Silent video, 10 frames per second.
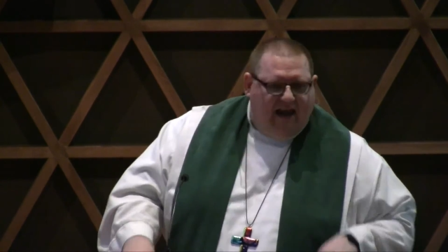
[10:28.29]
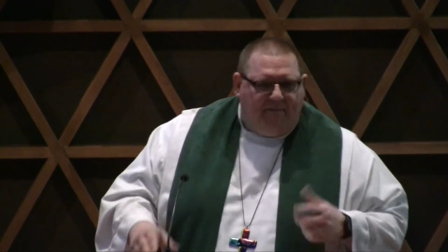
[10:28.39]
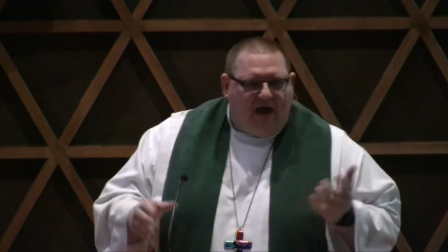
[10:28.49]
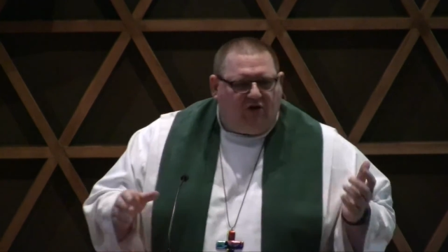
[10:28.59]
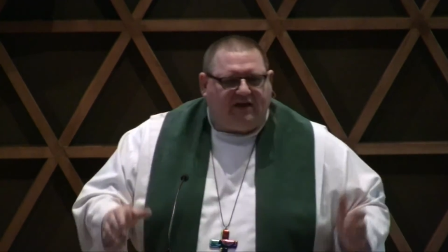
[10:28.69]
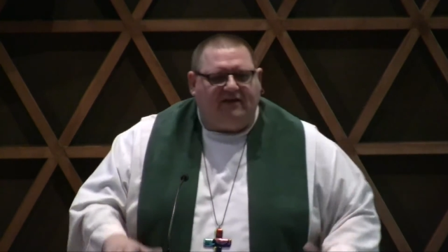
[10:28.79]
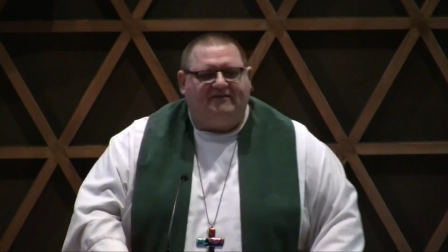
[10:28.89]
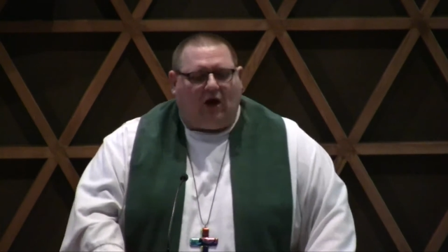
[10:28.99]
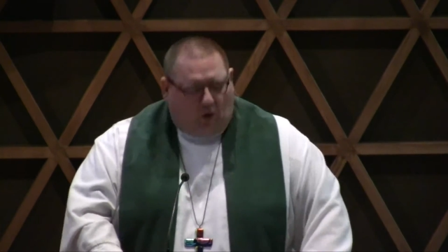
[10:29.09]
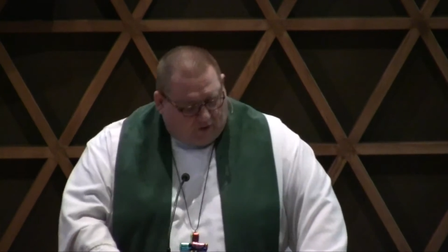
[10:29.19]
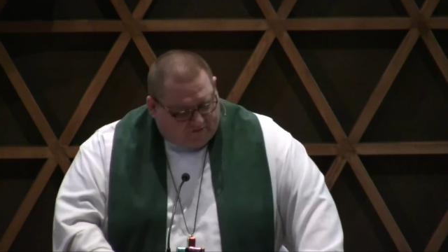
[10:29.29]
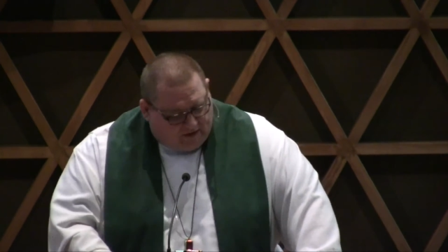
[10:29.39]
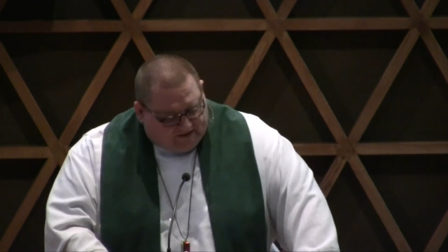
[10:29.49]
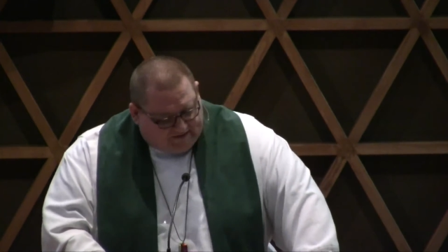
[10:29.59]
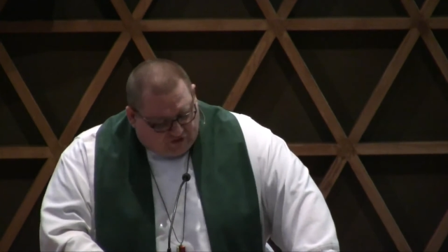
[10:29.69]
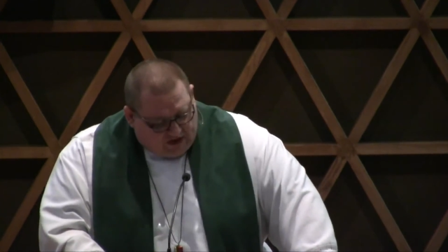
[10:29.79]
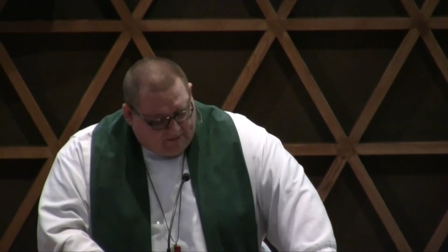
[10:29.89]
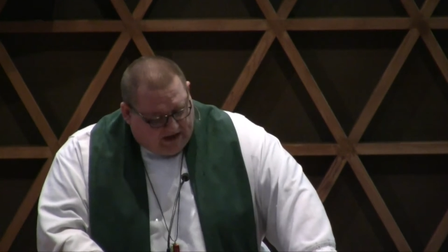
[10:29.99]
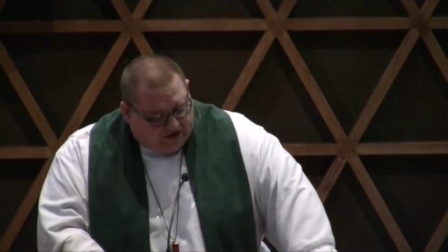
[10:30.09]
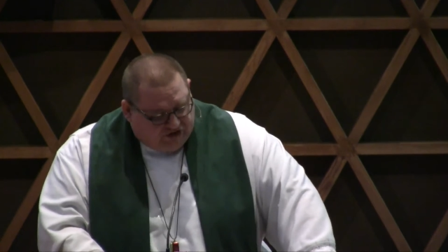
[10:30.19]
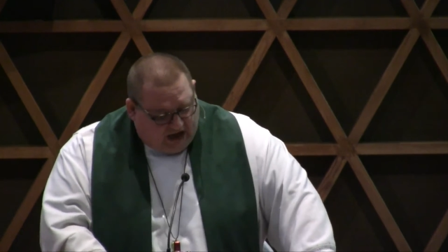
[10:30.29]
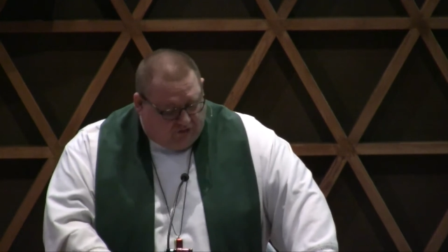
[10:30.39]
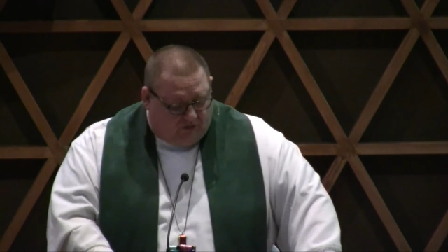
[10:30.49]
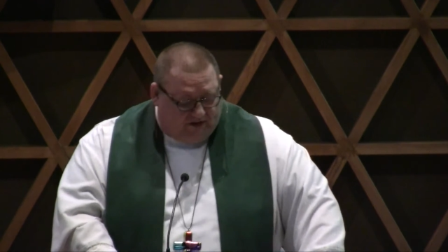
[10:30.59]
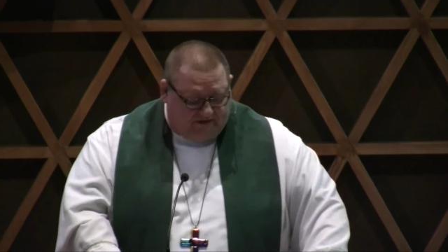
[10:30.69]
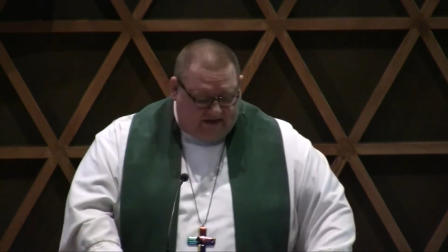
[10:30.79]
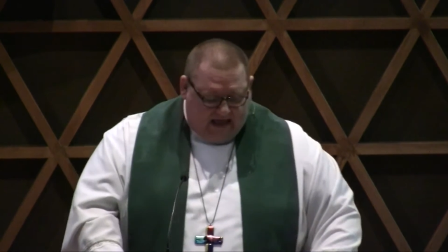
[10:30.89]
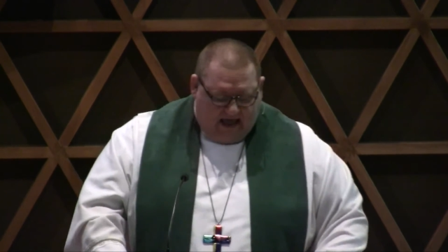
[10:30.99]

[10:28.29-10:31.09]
And Americans are also extremely generous